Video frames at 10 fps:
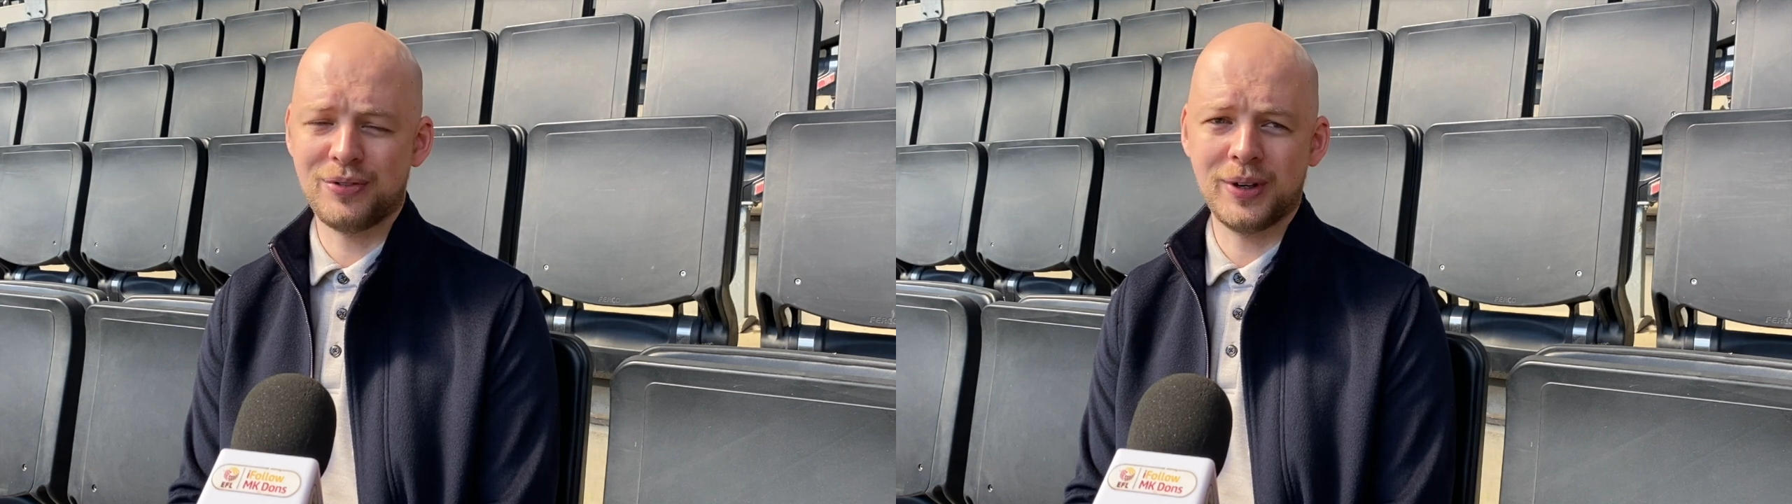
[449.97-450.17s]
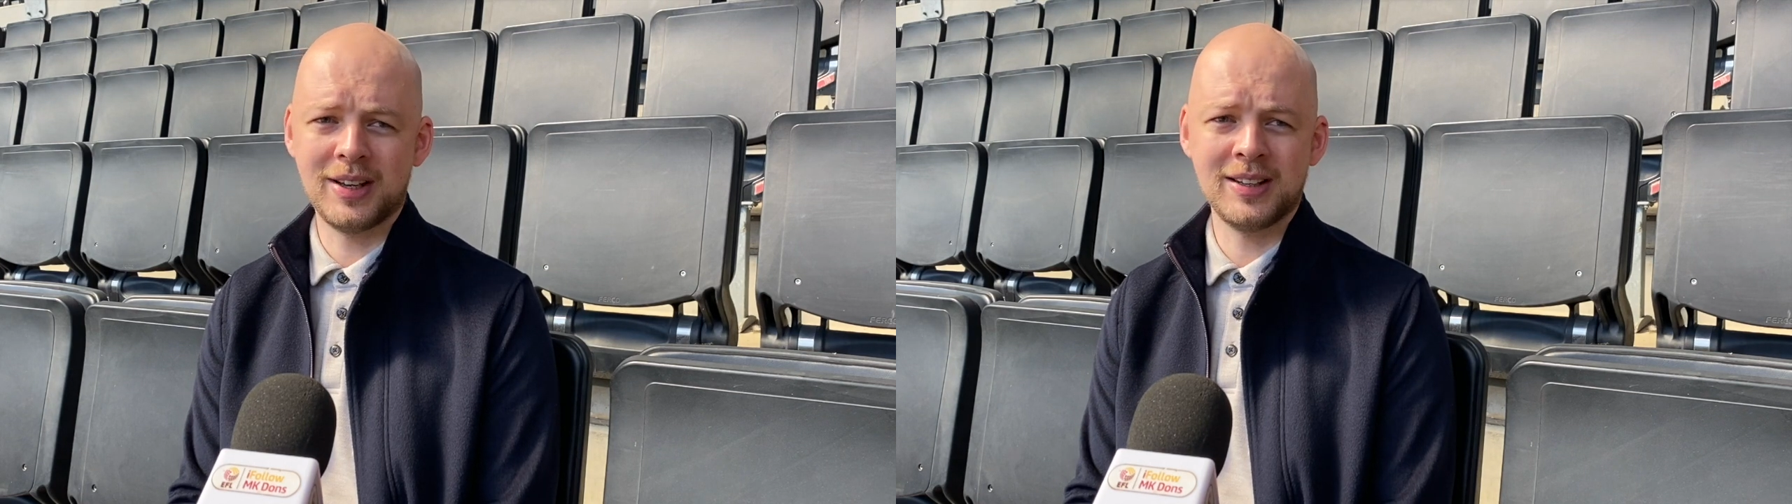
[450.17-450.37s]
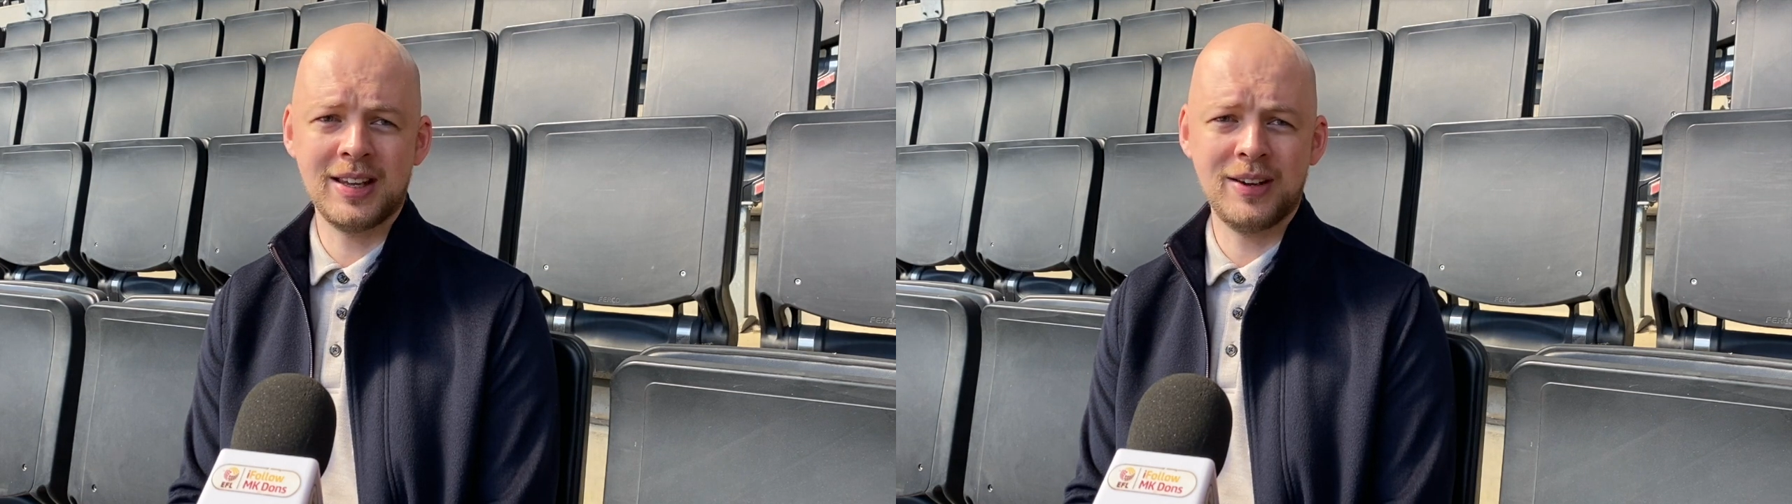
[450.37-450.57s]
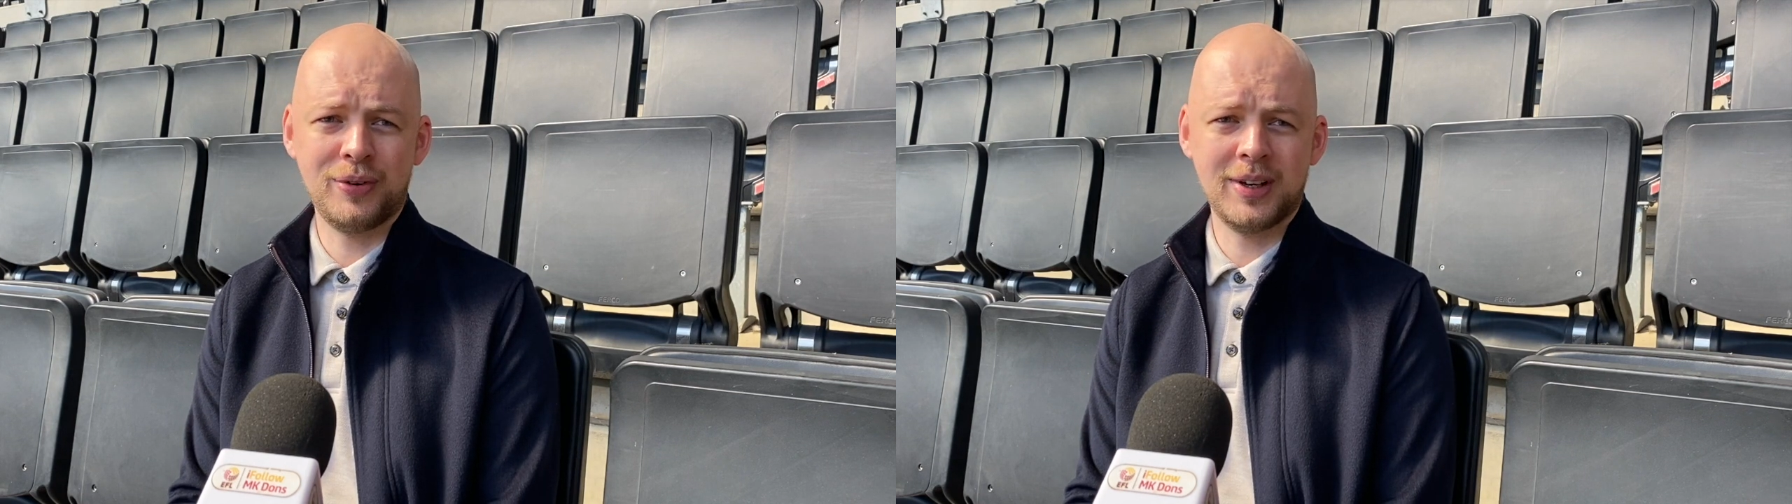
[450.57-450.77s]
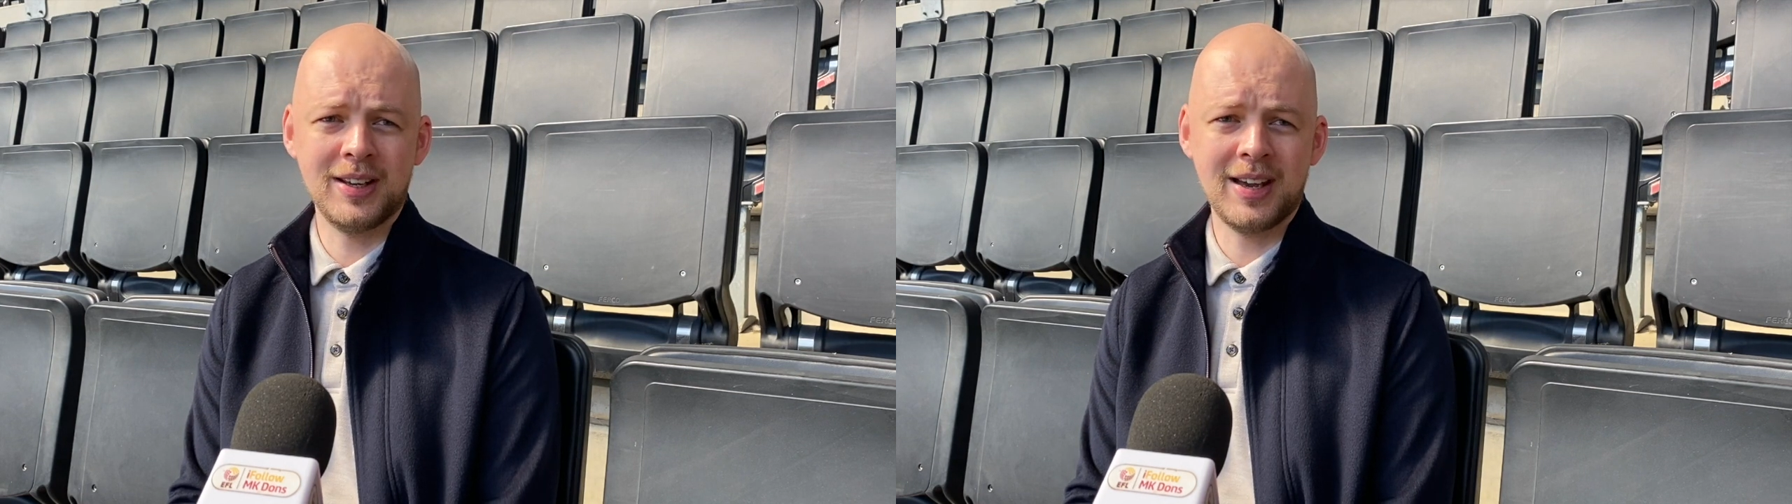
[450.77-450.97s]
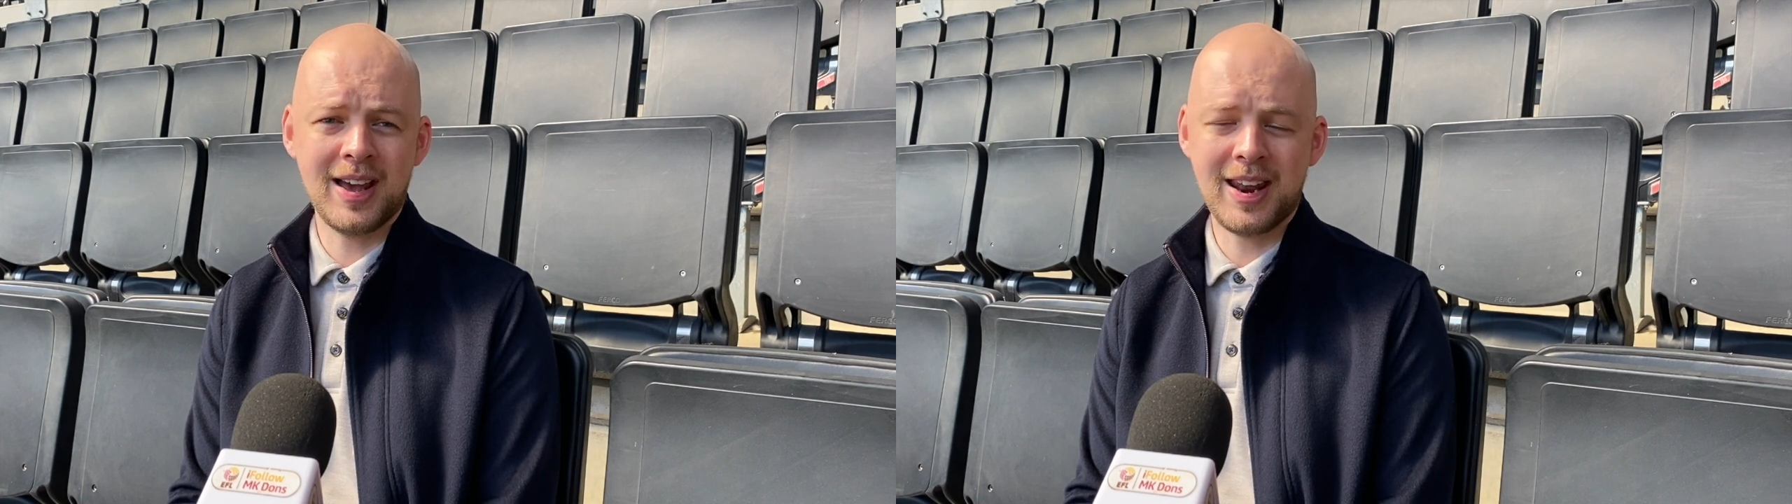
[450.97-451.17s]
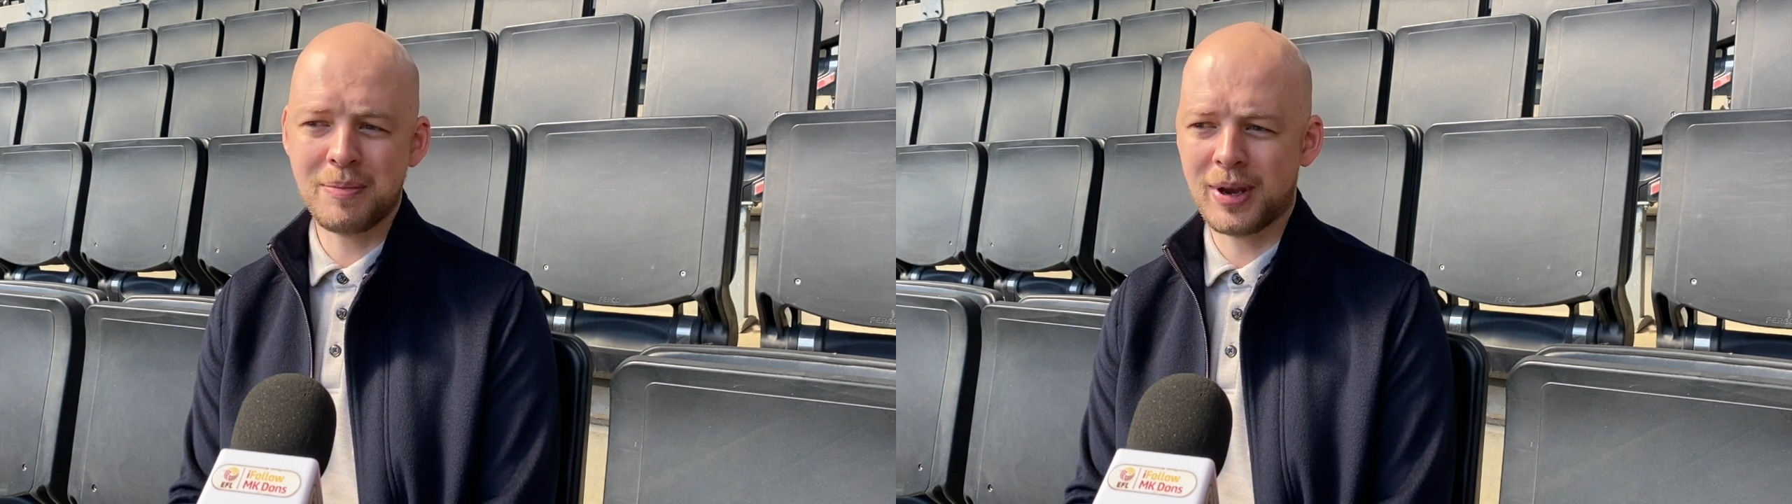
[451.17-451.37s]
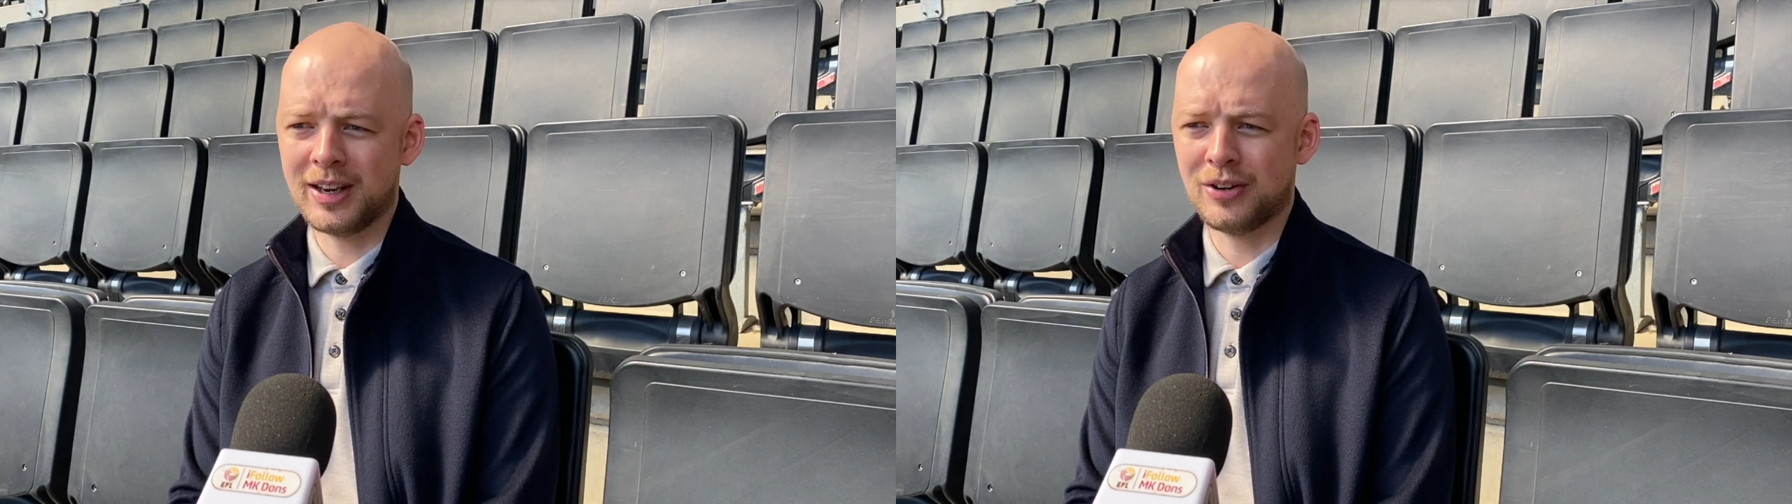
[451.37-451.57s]
If we can if we can get
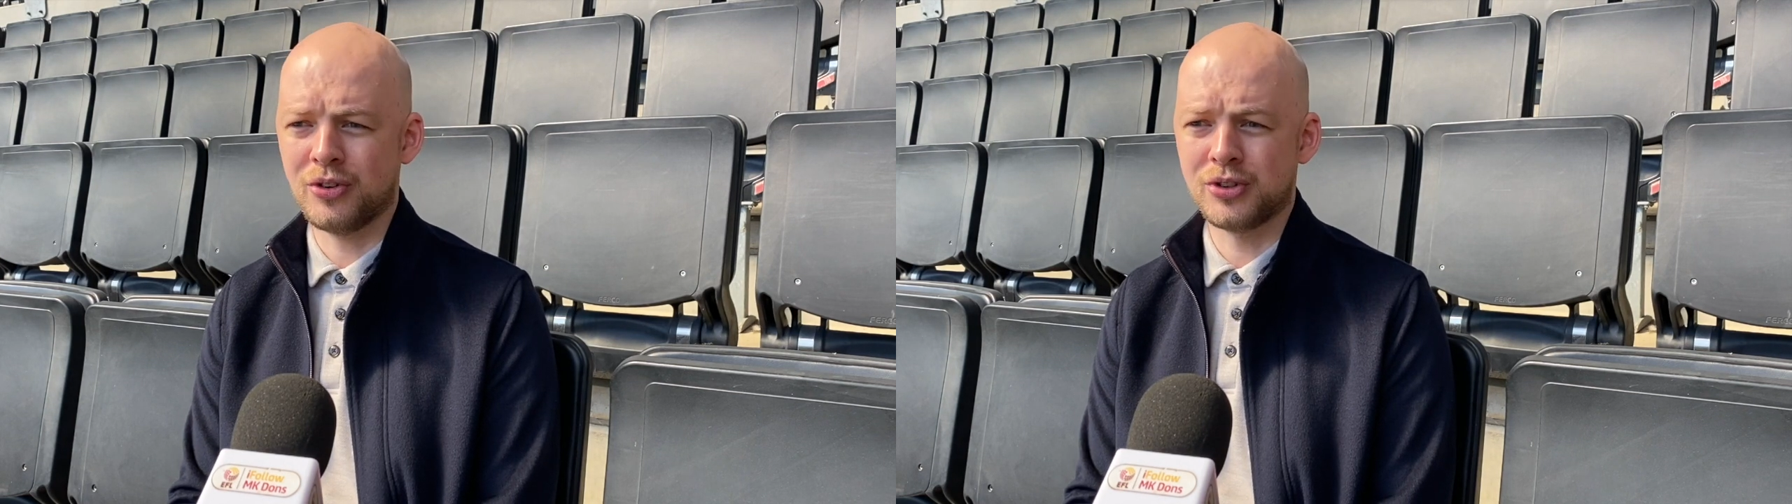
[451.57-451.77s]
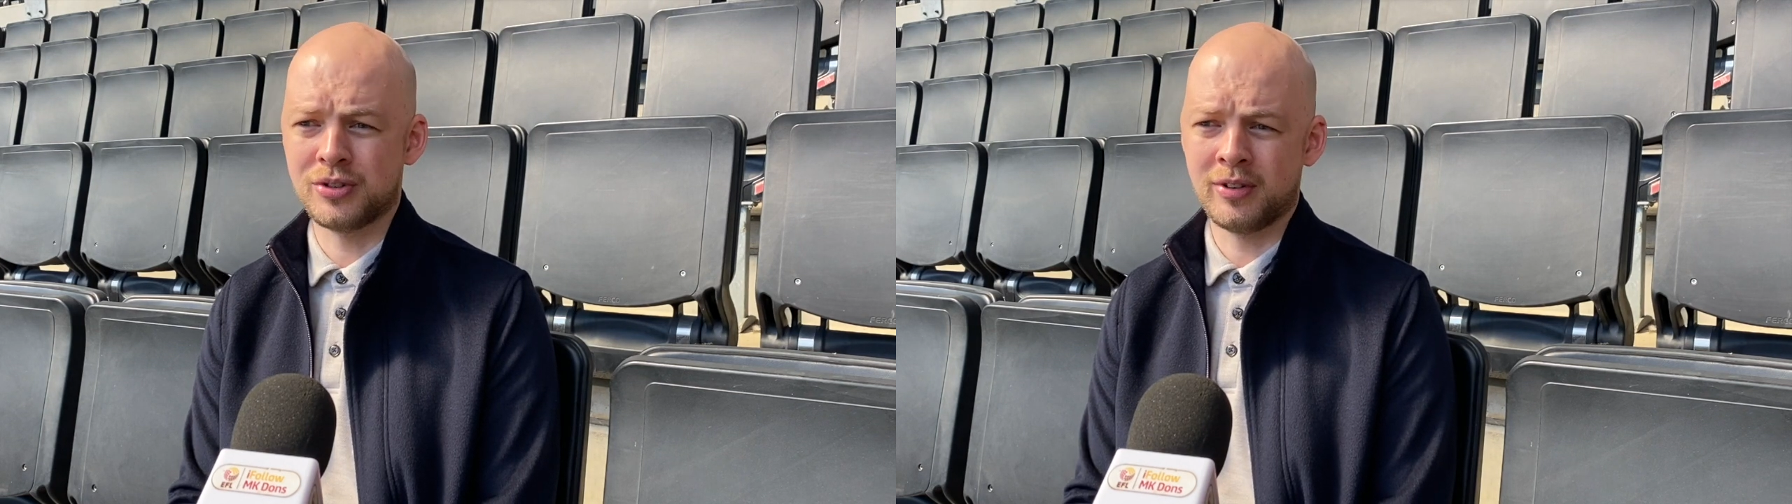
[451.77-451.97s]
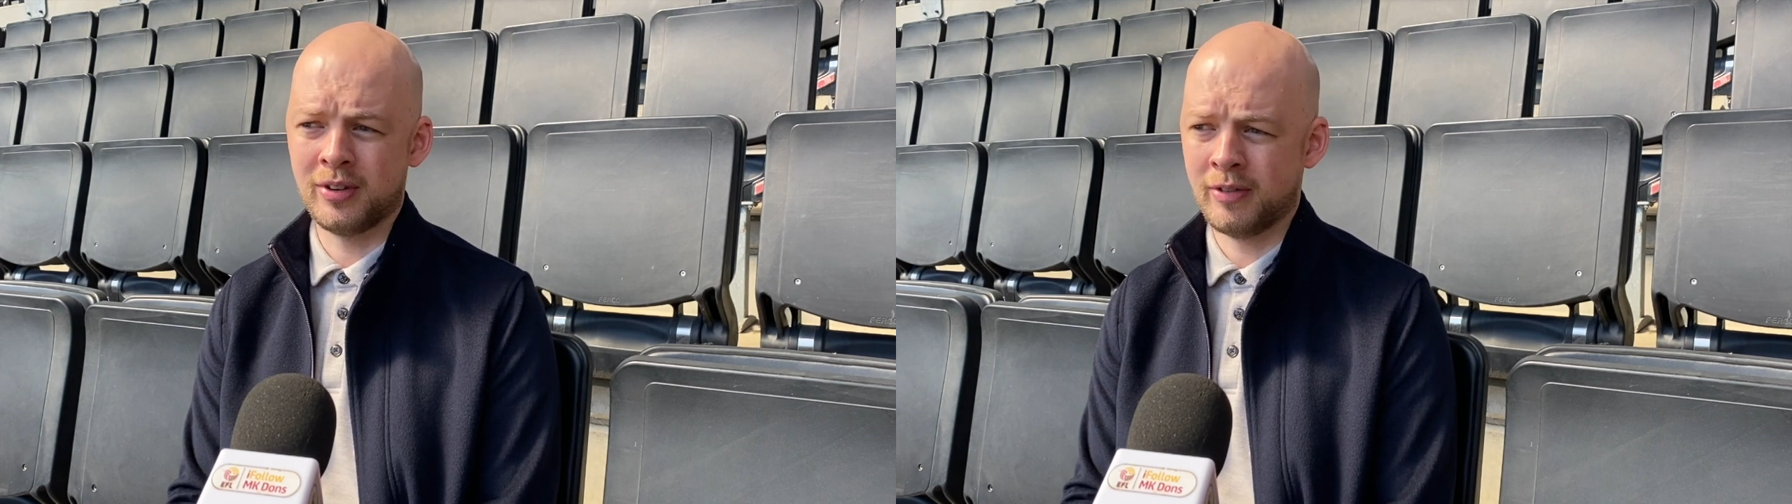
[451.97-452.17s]
an MK Dons